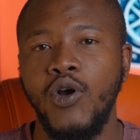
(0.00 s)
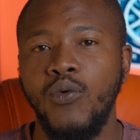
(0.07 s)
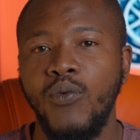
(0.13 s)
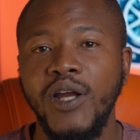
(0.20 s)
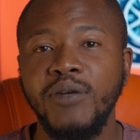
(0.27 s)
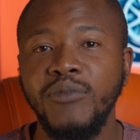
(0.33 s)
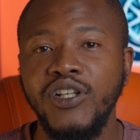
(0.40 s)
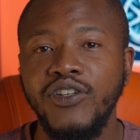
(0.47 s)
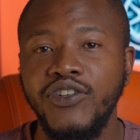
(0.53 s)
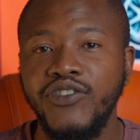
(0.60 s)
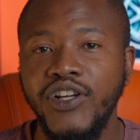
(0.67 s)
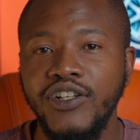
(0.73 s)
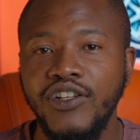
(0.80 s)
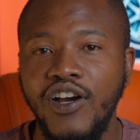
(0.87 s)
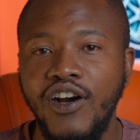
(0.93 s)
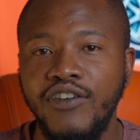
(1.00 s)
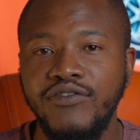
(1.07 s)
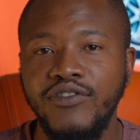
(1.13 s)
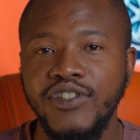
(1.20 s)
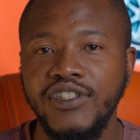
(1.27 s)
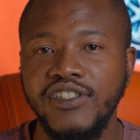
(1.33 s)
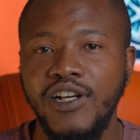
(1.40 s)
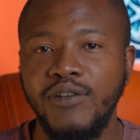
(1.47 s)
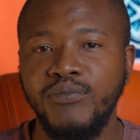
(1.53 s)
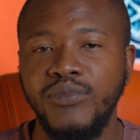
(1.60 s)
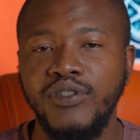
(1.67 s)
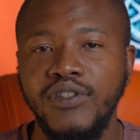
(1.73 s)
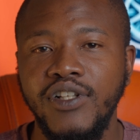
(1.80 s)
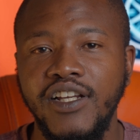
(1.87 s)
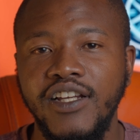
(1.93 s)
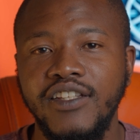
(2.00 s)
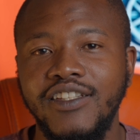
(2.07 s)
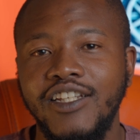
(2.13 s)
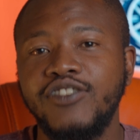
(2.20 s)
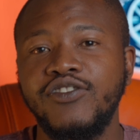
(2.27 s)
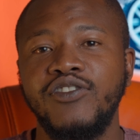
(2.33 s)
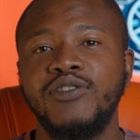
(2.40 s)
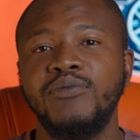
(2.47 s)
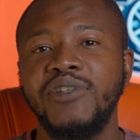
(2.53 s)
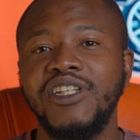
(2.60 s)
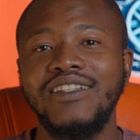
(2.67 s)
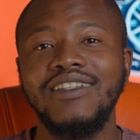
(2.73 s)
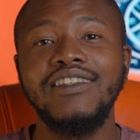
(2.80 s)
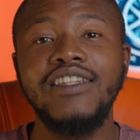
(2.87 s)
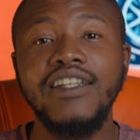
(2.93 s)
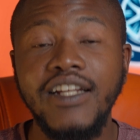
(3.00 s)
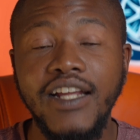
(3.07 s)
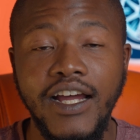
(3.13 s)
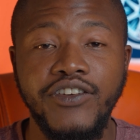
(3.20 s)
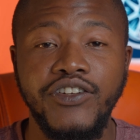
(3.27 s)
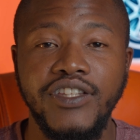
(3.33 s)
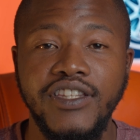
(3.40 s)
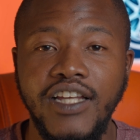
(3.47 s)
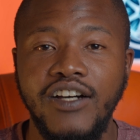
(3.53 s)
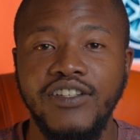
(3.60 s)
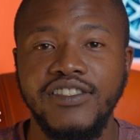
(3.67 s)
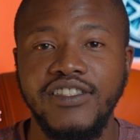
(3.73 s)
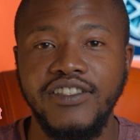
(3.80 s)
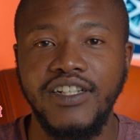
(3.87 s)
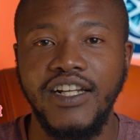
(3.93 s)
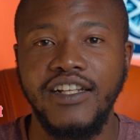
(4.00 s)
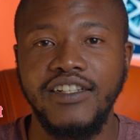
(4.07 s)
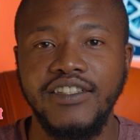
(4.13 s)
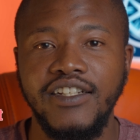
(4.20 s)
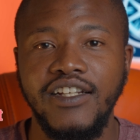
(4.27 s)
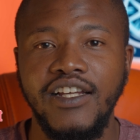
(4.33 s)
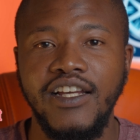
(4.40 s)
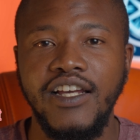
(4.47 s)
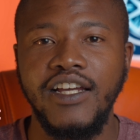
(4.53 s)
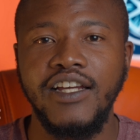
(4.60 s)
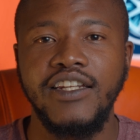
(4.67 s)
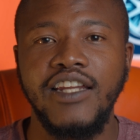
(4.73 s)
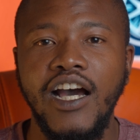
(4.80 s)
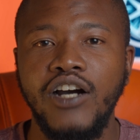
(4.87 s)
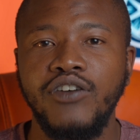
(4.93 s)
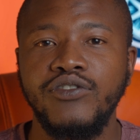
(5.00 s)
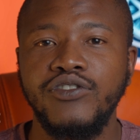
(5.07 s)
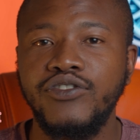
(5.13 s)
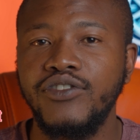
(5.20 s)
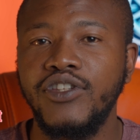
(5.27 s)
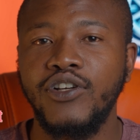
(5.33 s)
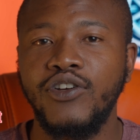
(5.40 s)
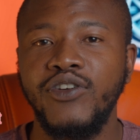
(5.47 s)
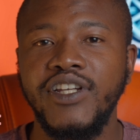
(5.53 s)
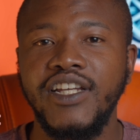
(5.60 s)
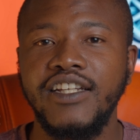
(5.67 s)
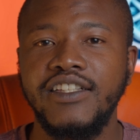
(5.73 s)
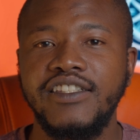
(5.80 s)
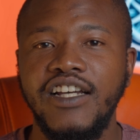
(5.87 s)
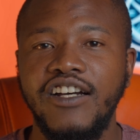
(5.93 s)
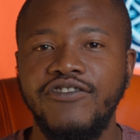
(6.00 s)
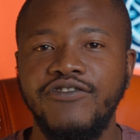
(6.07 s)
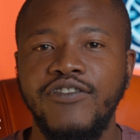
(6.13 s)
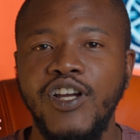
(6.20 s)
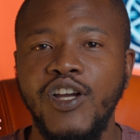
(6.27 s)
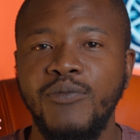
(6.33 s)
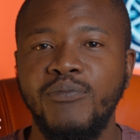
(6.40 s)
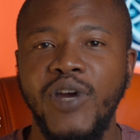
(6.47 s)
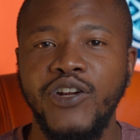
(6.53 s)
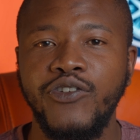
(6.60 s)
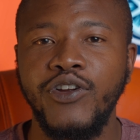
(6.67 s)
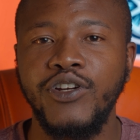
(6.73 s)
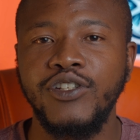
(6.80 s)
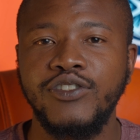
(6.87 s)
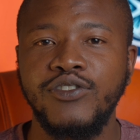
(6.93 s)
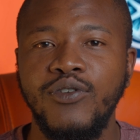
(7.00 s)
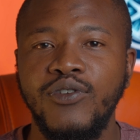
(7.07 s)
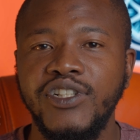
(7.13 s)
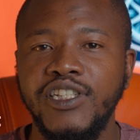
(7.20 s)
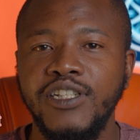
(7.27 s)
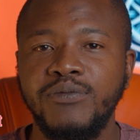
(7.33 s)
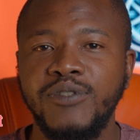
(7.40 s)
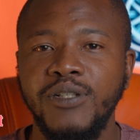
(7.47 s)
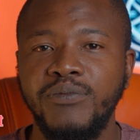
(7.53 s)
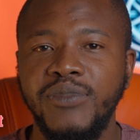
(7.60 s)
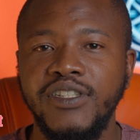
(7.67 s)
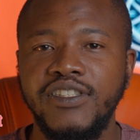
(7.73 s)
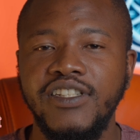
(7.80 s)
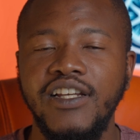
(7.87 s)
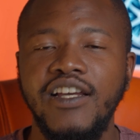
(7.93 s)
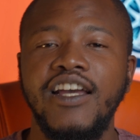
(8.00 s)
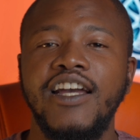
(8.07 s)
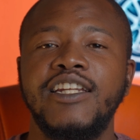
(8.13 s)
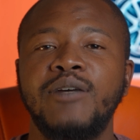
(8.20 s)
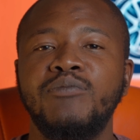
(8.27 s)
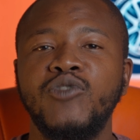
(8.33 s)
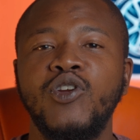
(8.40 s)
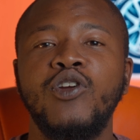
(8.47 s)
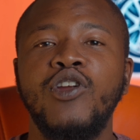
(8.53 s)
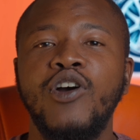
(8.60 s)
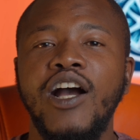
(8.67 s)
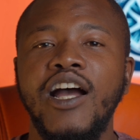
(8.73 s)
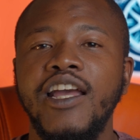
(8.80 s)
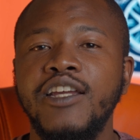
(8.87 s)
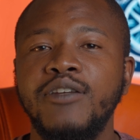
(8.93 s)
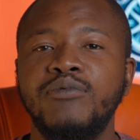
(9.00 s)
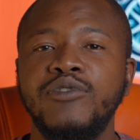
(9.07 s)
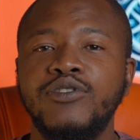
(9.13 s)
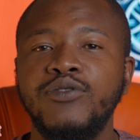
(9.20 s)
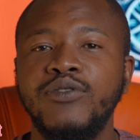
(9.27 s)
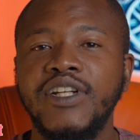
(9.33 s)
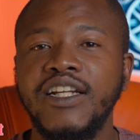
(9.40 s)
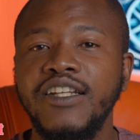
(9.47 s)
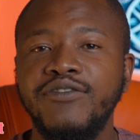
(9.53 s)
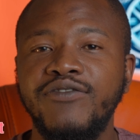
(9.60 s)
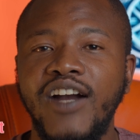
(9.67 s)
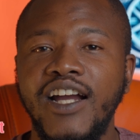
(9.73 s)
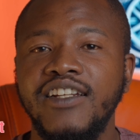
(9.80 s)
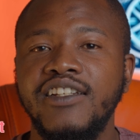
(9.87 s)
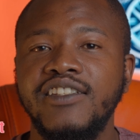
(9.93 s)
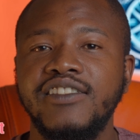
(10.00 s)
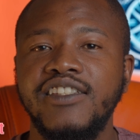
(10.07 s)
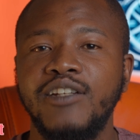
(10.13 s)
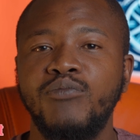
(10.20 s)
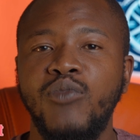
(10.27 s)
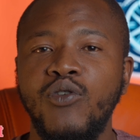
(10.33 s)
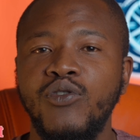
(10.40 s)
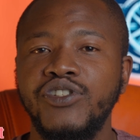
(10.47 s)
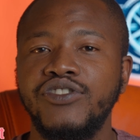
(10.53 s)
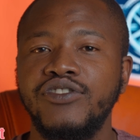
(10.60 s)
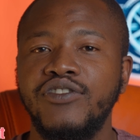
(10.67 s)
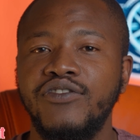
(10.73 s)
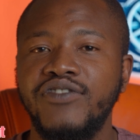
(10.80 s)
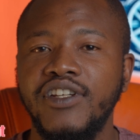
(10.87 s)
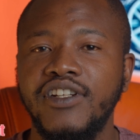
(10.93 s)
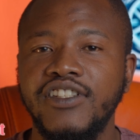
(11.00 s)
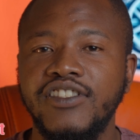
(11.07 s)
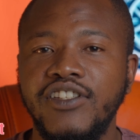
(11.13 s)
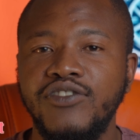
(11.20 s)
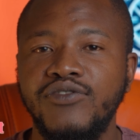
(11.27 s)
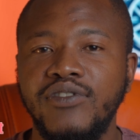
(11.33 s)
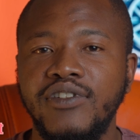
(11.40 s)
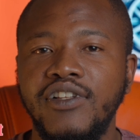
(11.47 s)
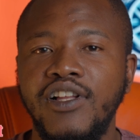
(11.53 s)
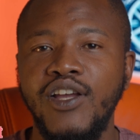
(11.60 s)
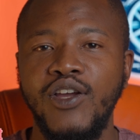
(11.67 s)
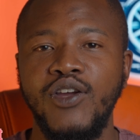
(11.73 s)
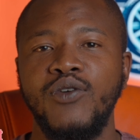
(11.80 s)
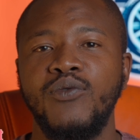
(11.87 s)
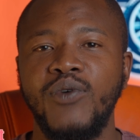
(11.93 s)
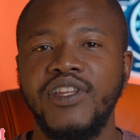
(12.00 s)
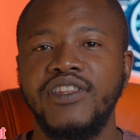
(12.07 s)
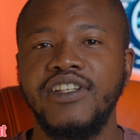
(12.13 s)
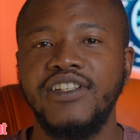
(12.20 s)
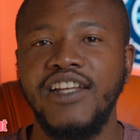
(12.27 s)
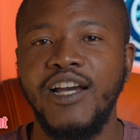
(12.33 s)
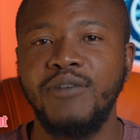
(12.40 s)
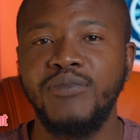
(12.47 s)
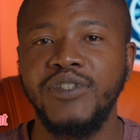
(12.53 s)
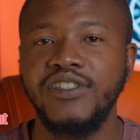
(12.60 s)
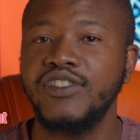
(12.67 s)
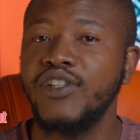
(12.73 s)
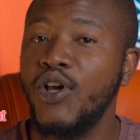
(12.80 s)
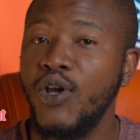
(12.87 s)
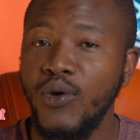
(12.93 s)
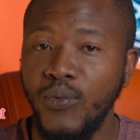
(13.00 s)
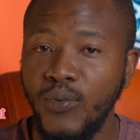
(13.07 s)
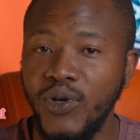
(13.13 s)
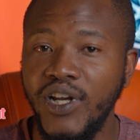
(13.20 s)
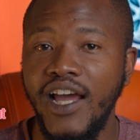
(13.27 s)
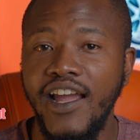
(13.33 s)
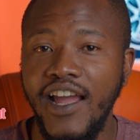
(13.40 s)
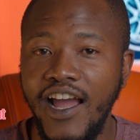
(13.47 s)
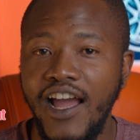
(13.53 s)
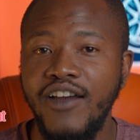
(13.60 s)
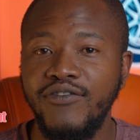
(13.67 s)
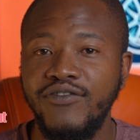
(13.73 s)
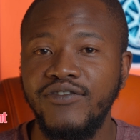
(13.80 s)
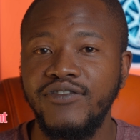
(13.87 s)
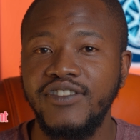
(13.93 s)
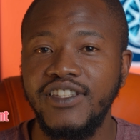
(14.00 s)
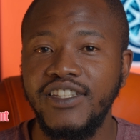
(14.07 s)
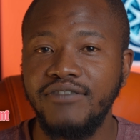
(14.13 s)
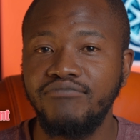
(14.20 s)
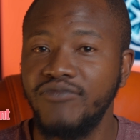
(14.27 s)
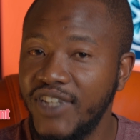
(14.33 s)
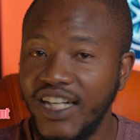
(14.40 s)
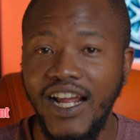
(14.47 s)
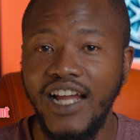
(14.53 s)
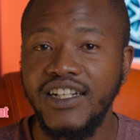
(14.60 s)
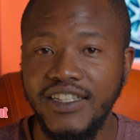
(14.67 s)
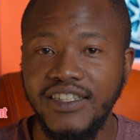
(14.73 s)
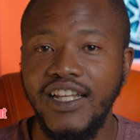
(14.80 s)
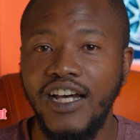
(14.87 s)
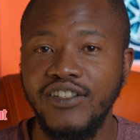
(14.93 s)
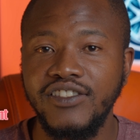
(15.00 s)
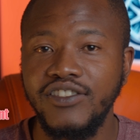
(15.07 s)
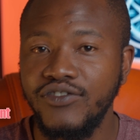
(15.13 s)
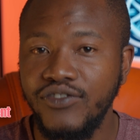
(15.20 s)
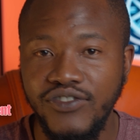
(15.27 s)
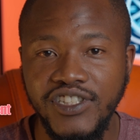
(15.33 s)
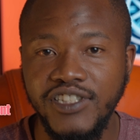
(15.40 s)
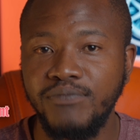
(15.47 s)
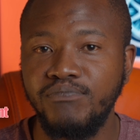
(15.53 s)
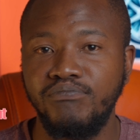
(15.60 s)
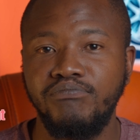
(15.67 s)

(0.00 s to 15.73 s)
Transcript: 1 million Rand car, for example, that's going to be 300,000 Rand. Now, should the going get tough, my credit score dips a bit, and I'm no longer able to refinance that portion of the residual, what then happens? Will I have the 300,000 to just